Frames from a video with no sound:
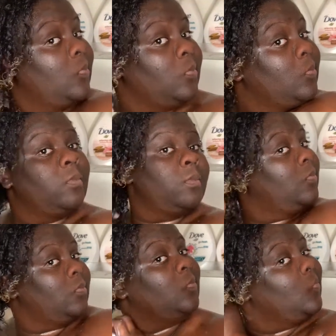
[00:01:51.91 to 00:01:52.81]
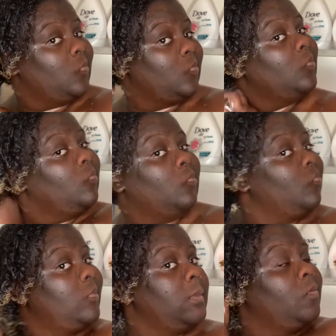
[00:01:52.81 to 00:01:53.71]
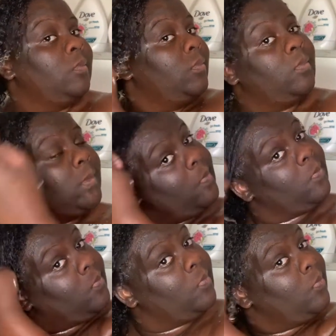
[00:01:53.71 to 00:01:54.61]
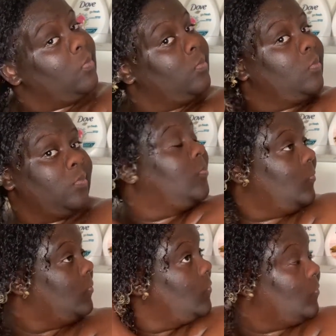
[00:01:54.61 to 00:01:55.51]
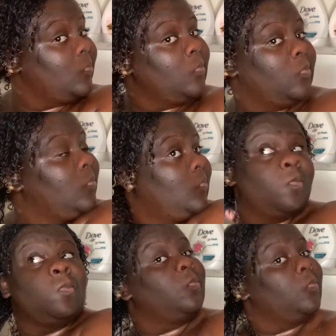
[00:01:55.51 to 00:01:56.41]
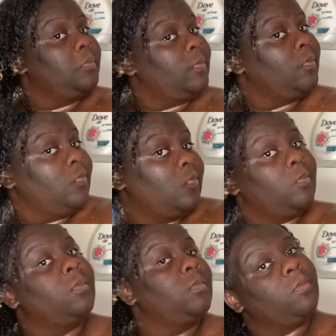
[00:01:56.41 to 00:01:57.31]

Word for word: does the damn thing every time like look at those curls yes ma'am